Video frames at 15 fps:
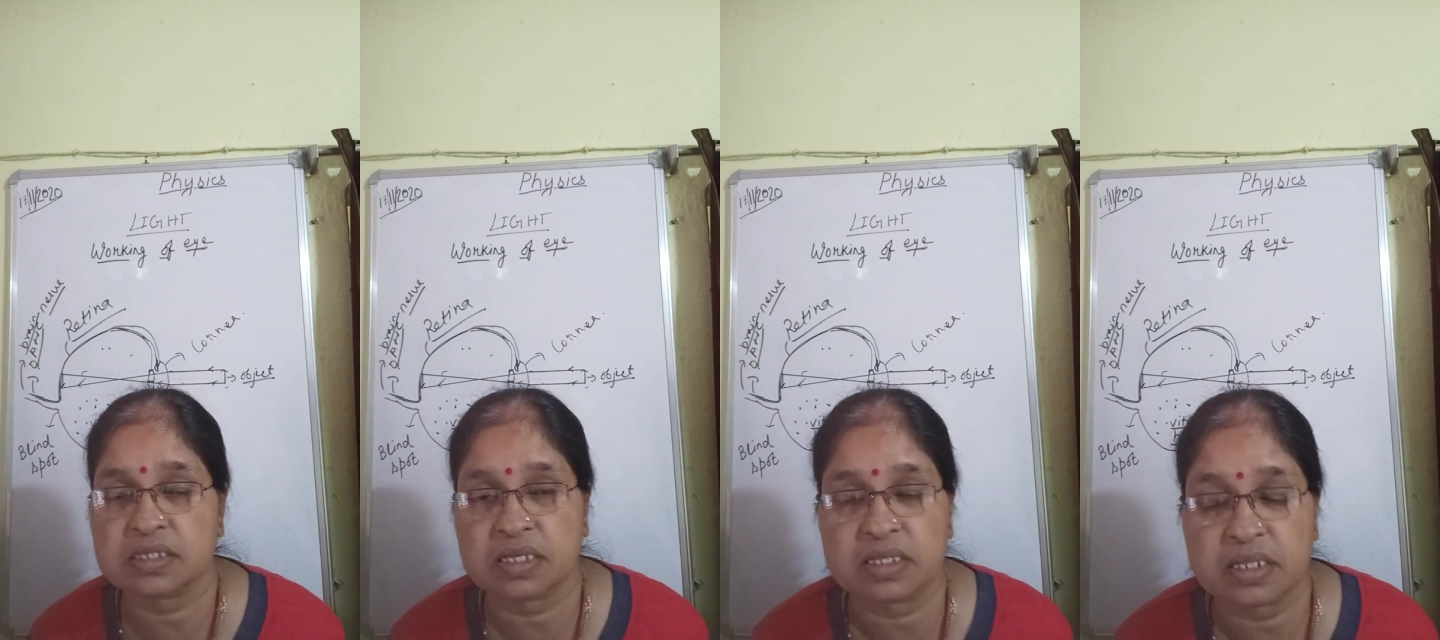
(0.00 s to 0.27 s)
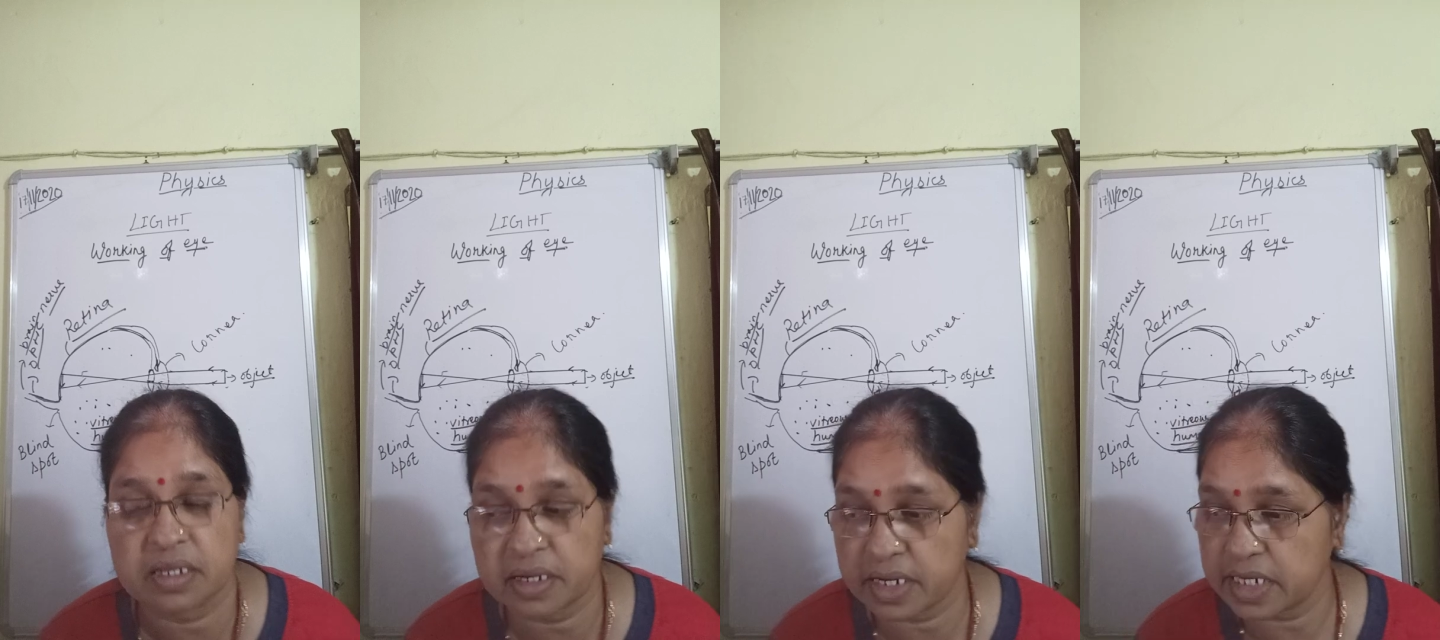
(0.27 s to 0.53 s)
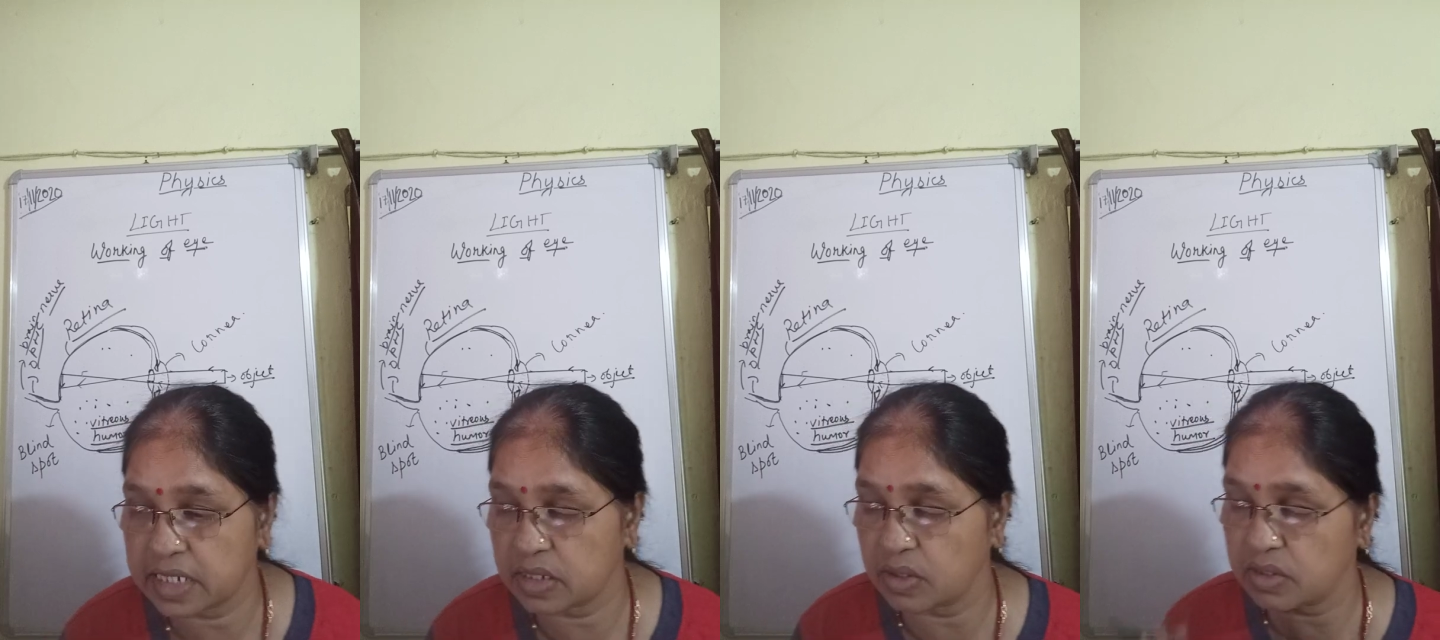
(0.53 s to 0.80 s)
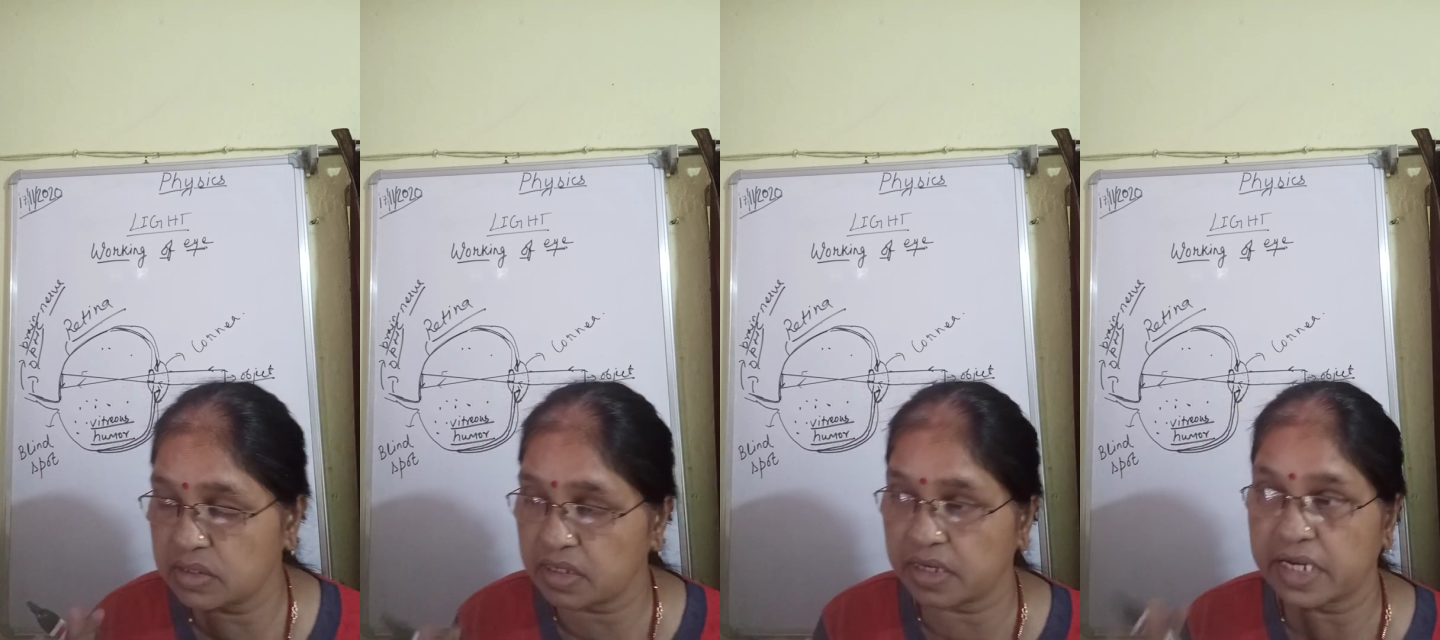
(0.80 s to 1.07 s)
on
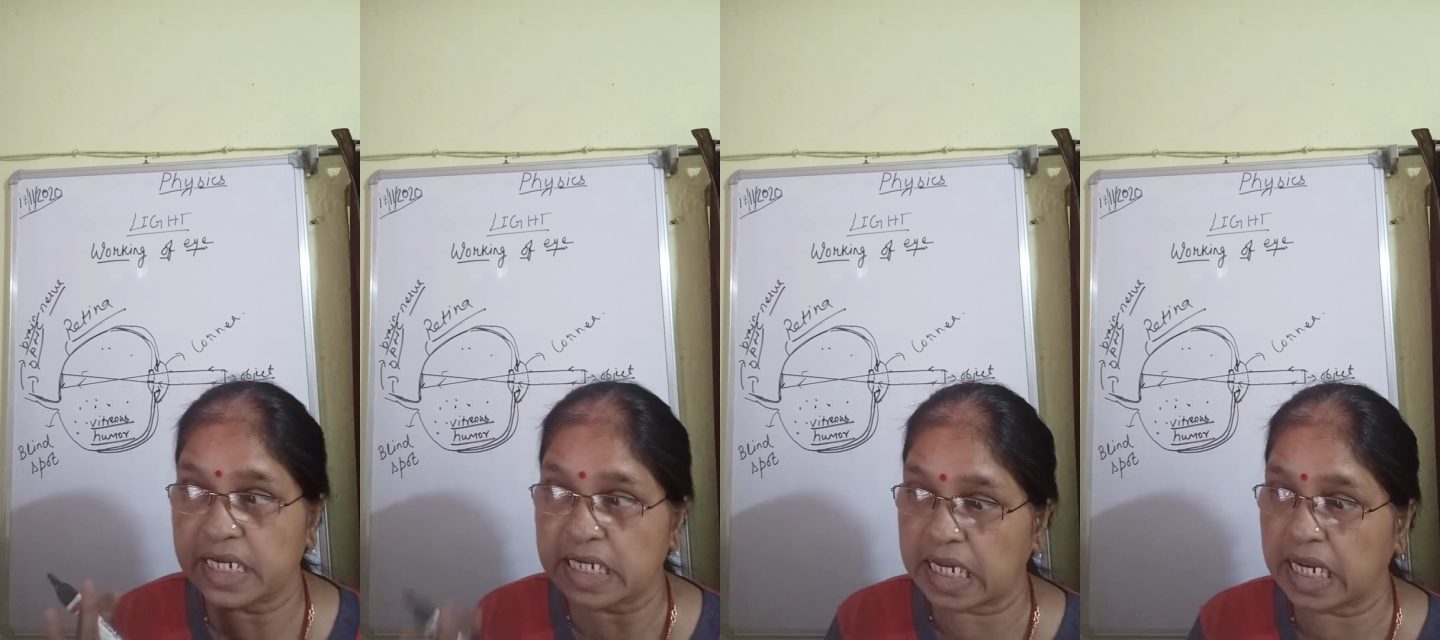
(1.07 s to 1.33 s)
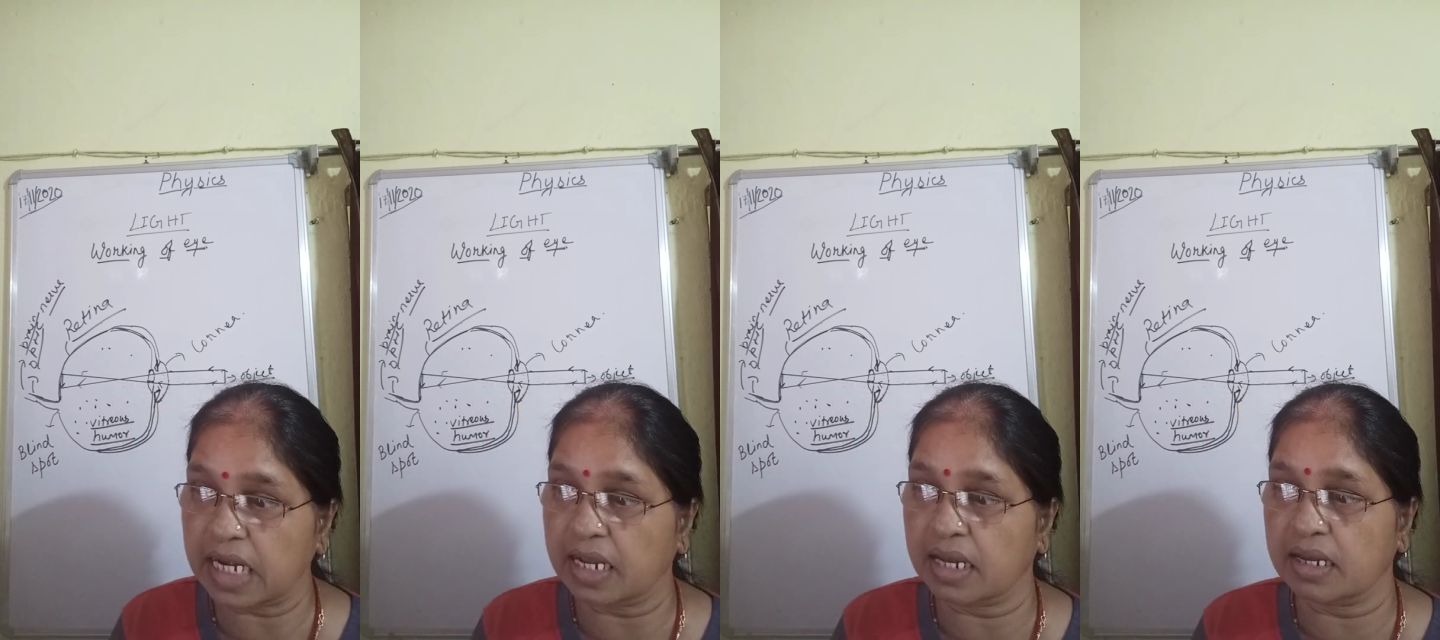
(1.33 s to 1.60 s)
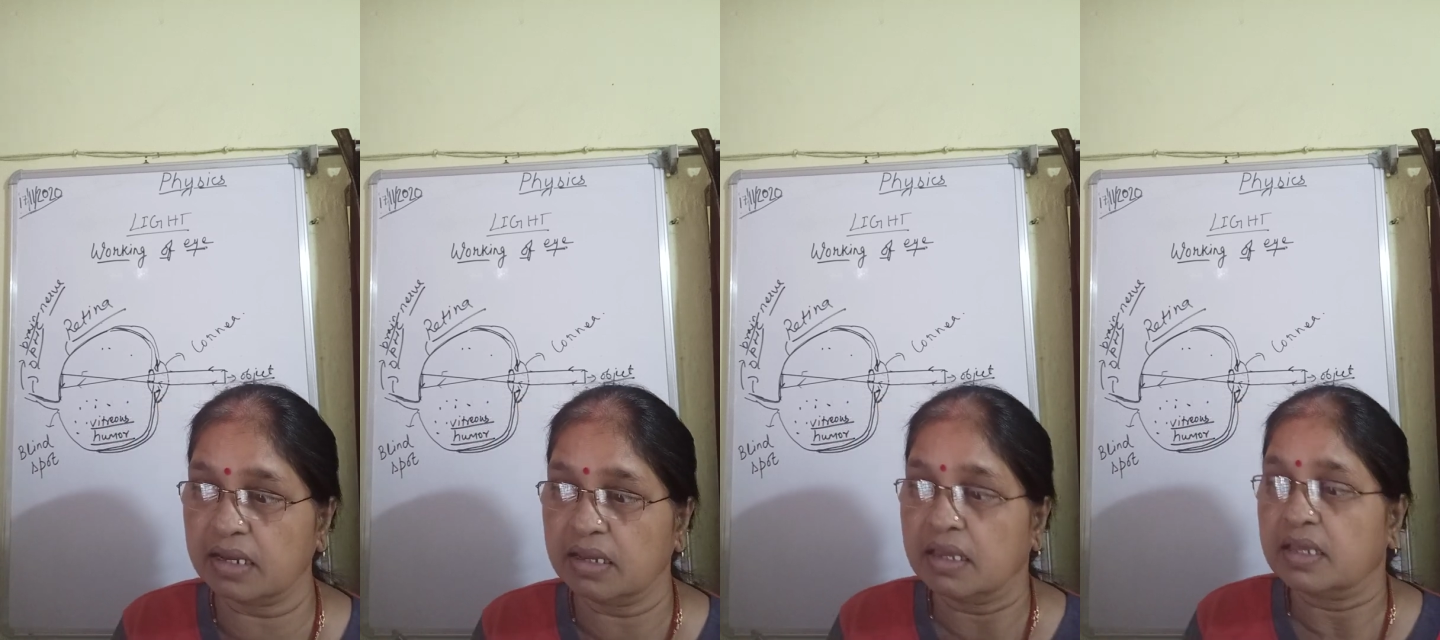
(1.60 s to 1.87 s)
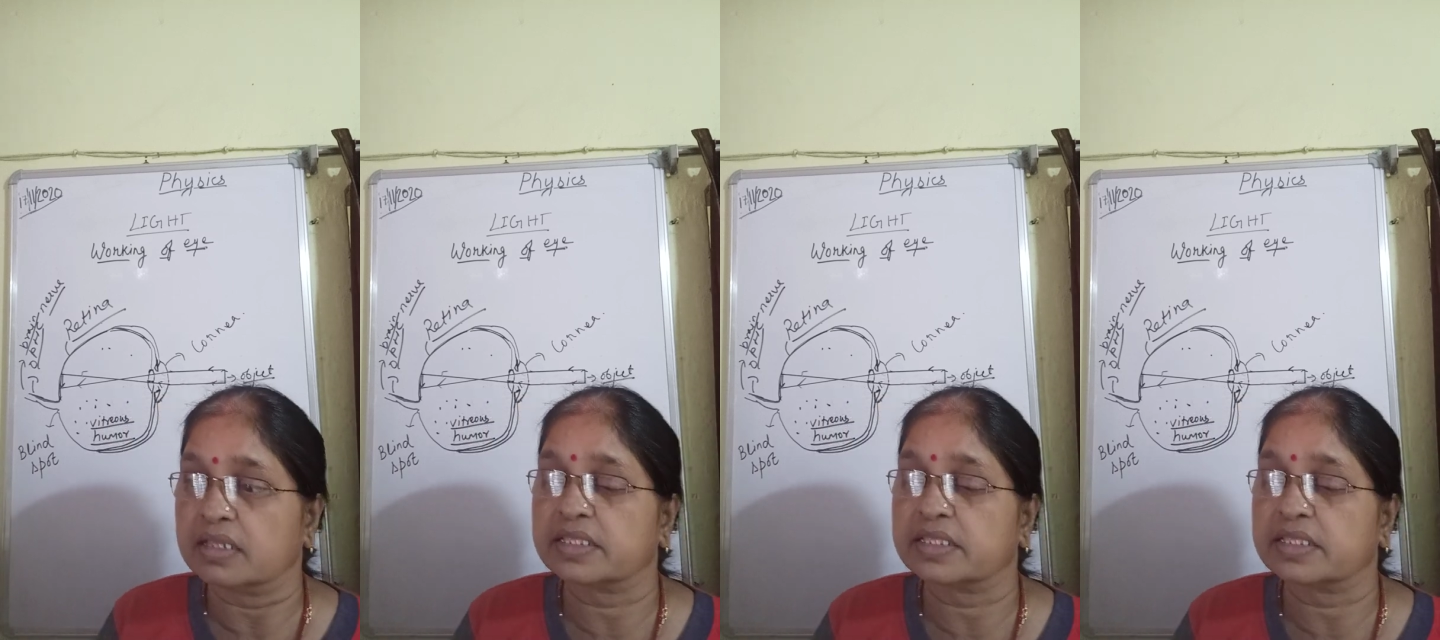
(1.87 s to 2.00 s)
the retina,